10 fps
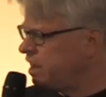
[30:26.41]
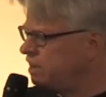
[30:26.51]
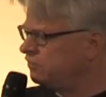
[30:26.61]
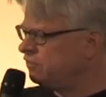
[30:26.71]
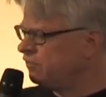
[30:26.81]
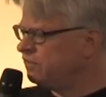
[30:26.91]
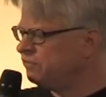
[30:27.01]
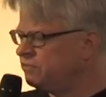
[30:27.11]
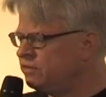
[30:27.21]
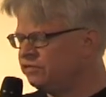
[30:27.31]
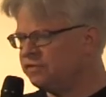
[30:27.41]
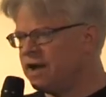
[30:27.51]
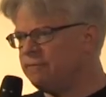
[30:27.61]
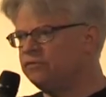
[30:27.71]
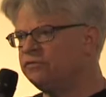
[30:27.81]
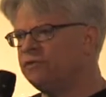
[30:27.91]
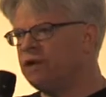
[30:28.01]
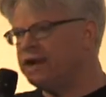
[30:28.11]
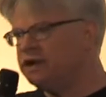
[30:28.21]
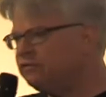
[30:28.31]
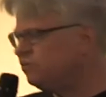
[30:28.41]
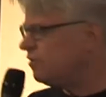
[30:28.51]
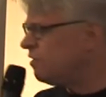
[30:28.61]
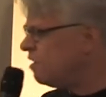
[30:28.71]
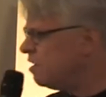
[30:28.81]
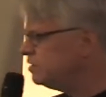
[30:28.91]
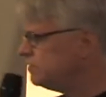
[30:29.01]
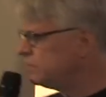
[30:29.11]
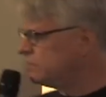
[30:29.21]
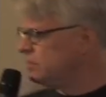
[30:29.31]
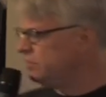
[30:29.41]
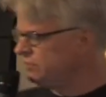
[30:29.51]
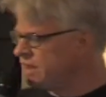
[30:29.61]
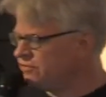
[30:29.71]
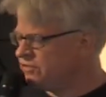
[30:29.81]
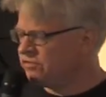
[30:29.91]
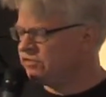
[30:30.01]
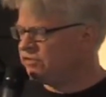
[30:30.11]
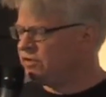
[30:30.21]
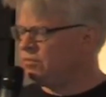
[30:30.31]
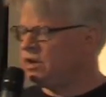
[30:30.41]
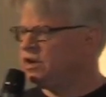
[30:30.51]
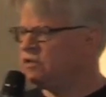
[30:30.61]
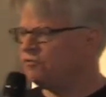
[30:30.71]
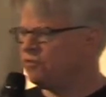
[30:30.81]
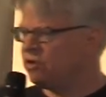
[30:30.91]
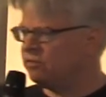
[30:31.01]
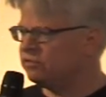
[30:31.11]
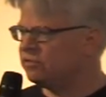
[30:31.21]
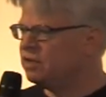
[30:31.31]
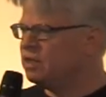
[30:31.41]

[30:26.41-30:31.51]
I'd suggest that we stop trying so hard to criticize existing media forms.